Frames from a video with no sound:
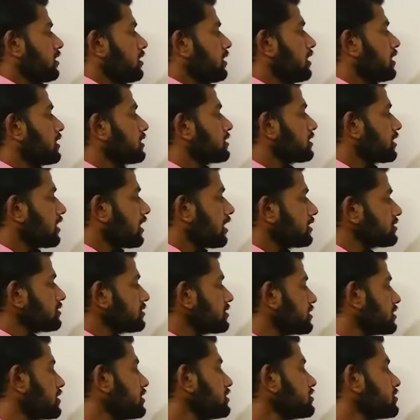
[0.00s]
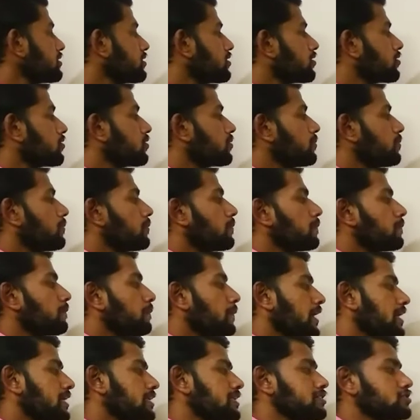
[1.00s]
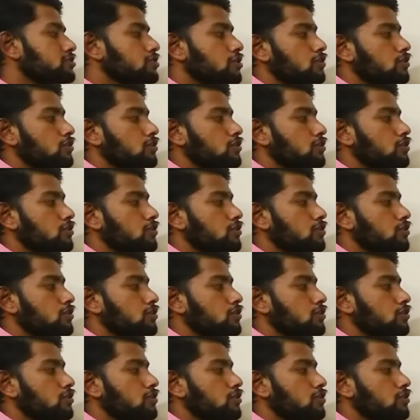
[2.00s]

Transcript: and the answer is minus